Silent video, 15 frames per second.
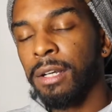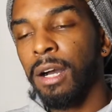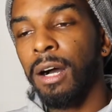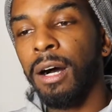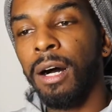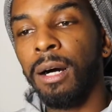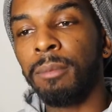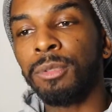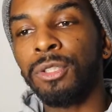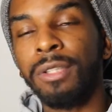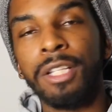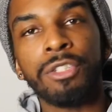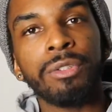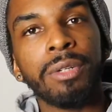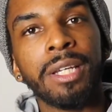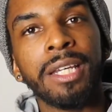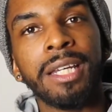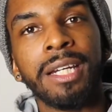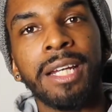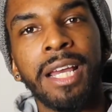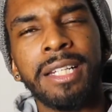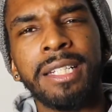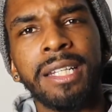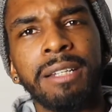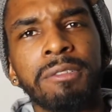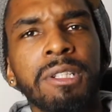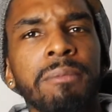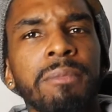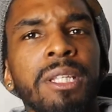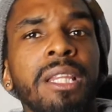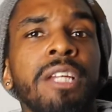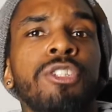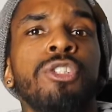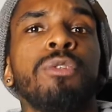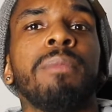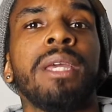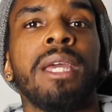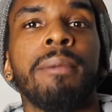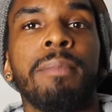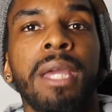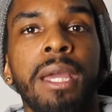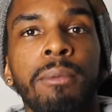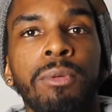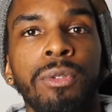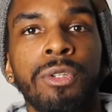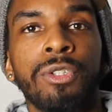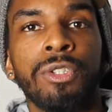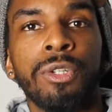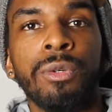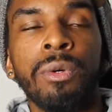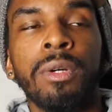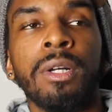so that you could get an idea of something that you may be able to do